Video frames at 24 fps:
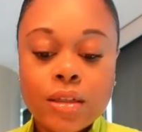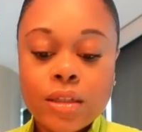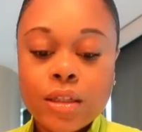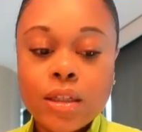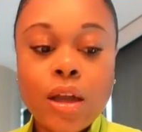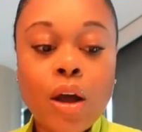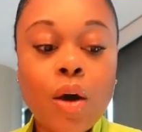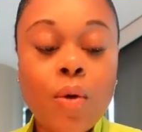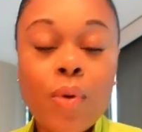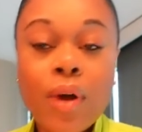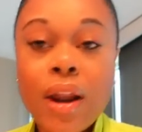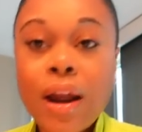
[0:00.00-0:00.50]

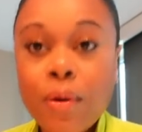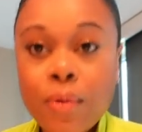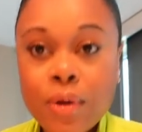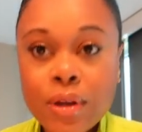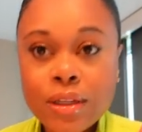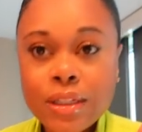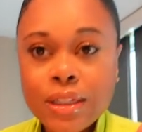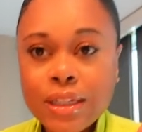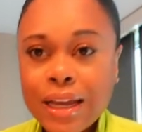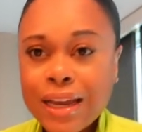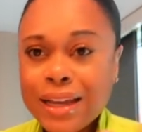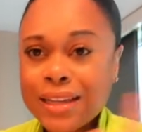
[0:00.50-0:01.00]
So what I
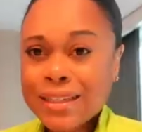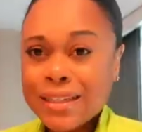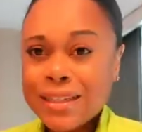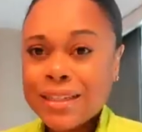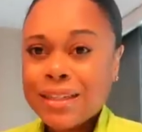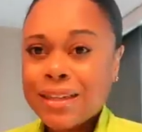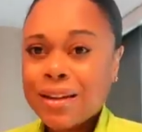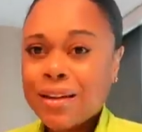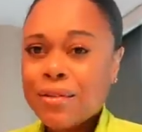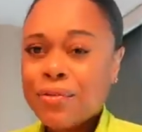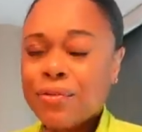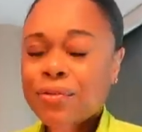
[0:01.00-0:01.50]
will say is this
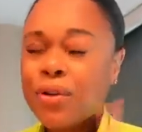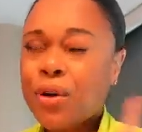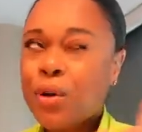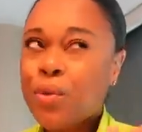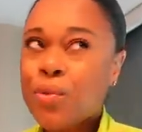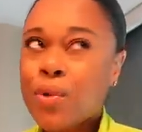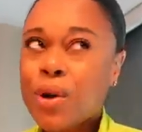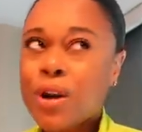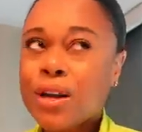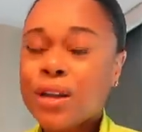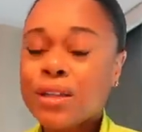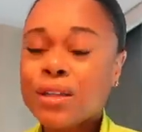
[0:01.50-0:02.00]
stuff
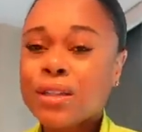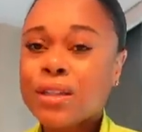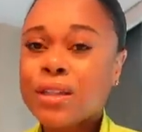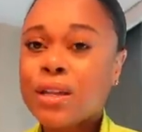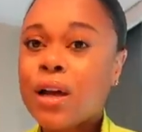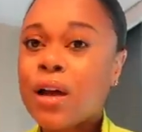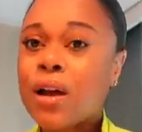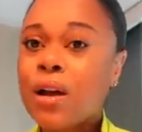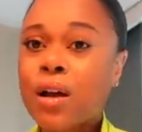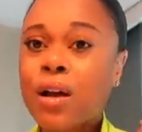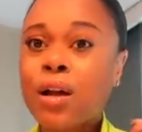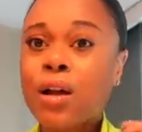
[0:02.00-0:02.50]
runs
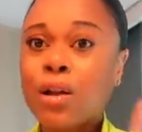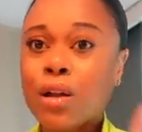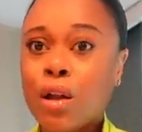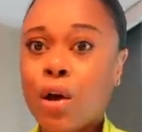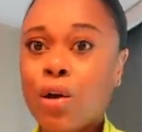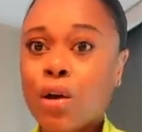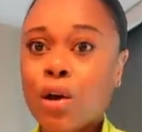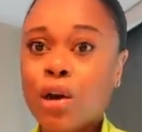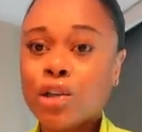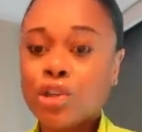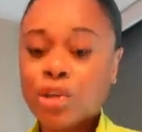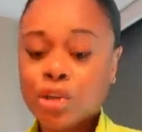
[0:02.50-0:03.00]

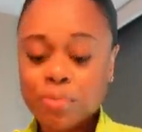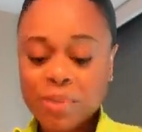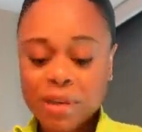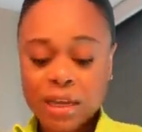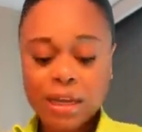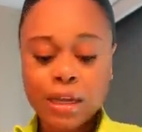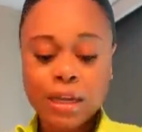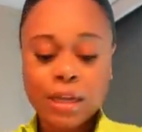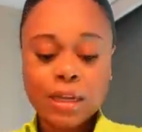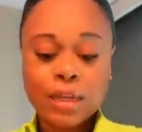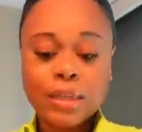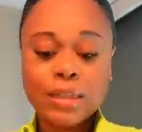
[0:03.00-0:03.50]
large
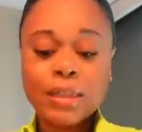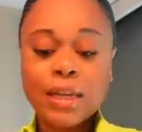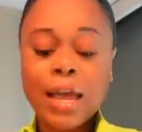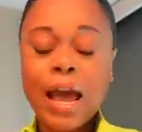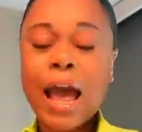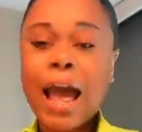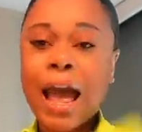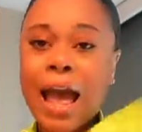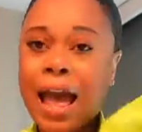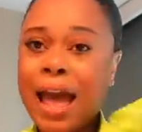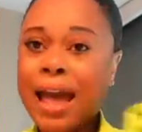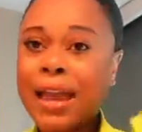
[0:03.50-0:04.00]
because
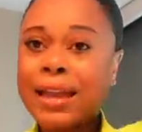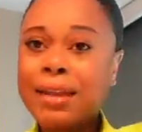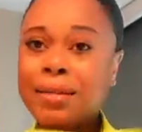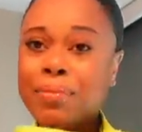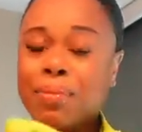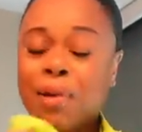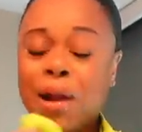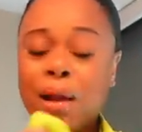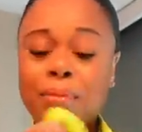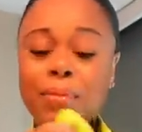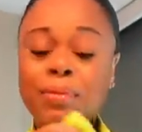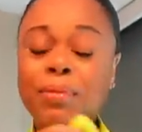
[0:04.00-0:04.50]
I
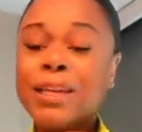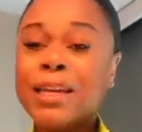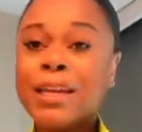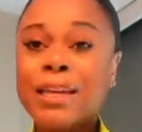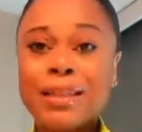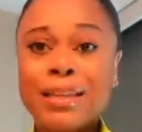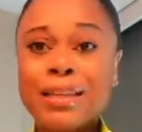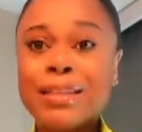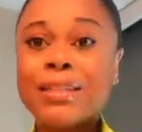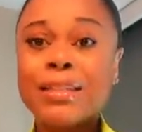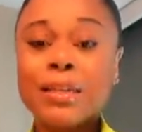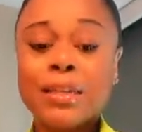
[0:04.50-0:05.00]
could probably
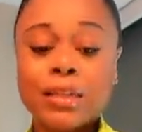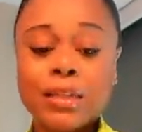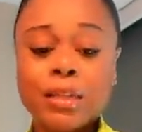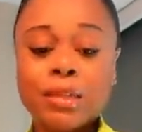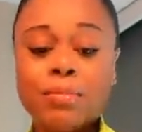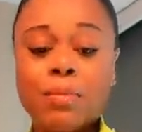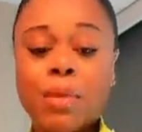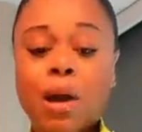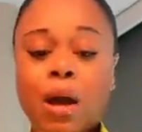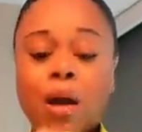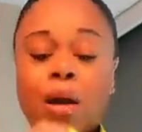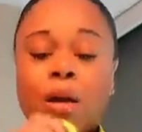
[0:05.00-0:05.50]
get these in a
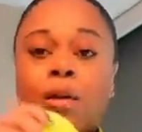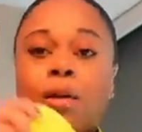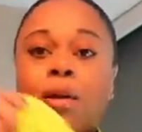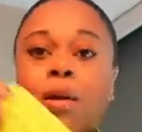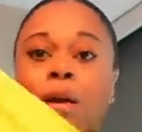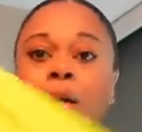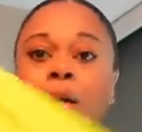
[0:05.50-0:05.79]
small.